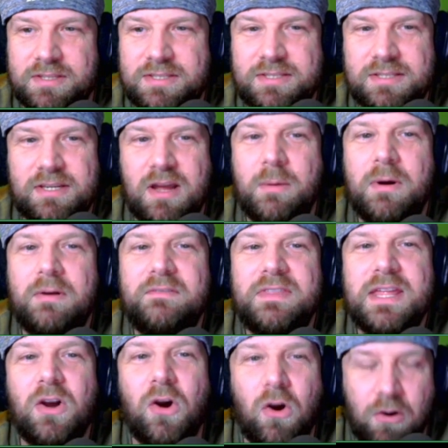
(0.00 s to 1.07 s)
the scum of
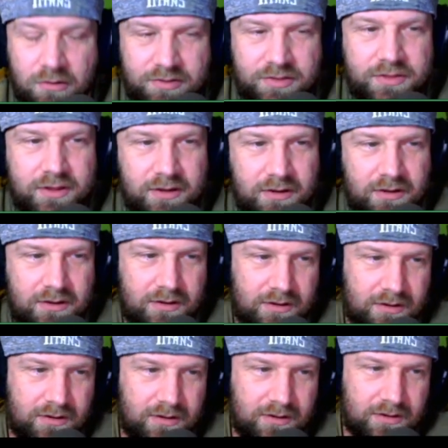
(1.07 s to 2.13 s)
the earth.
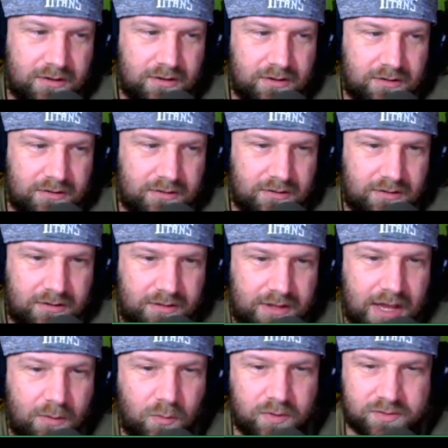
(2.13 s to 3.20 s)

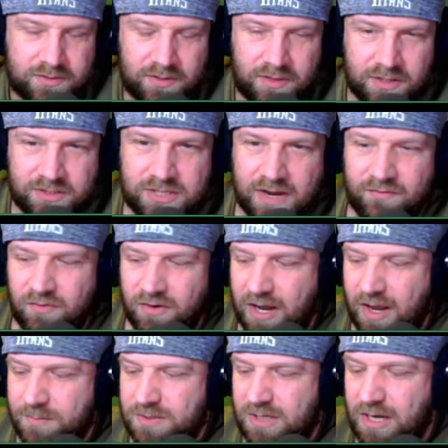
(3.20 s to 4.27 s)
That was the
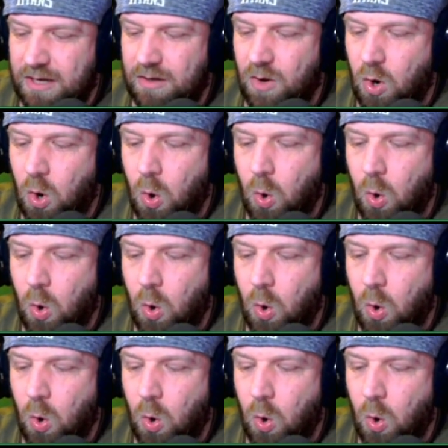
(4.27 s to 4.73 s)
Jeffrey Epstein